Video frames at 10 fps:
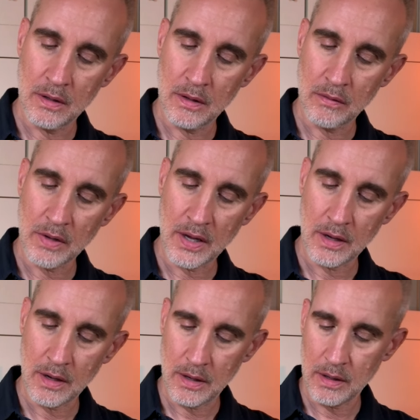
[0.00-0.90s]

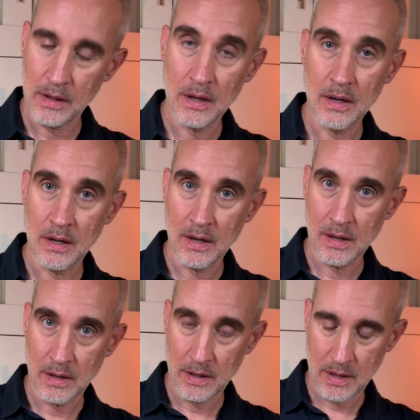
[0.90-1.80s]
Okay,
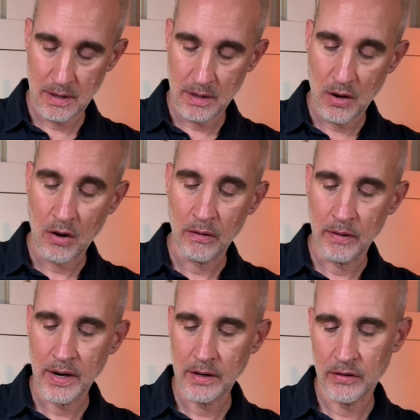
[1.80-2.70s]
all
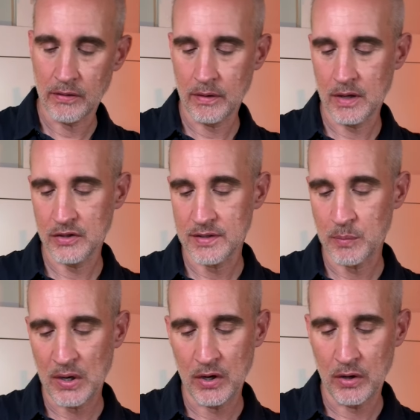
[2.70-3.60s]
right, I just
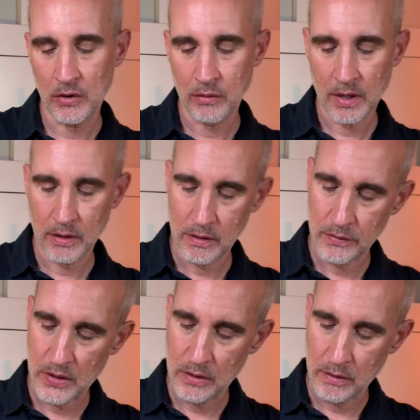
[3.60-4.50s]
made a note here.
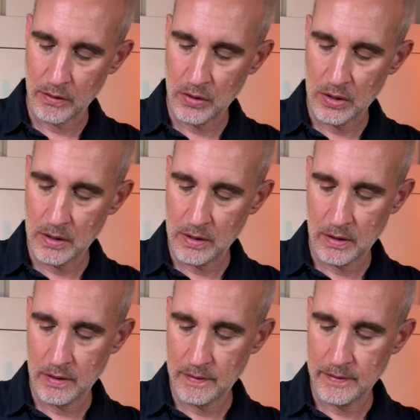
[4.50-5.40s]
They
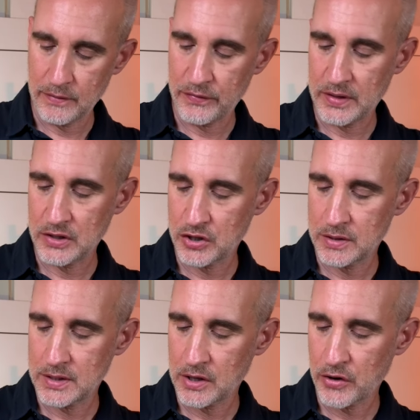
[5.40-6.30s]
are
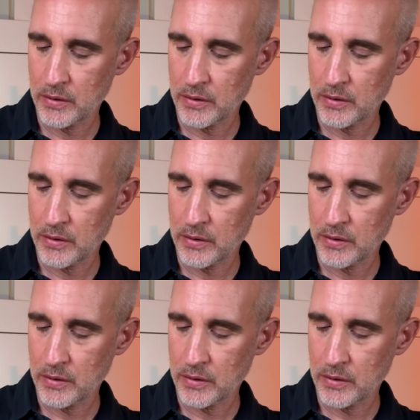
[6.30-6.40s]
vegetarian.